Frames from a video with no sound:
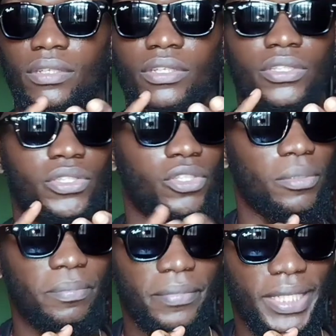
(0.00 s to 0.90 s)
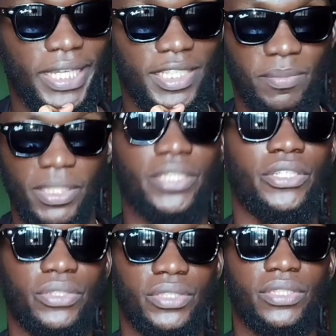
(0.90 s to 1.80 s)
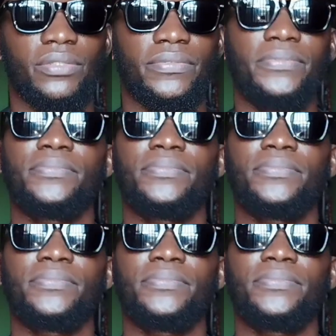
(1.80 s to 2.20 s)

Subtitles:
Stop explaining yourself.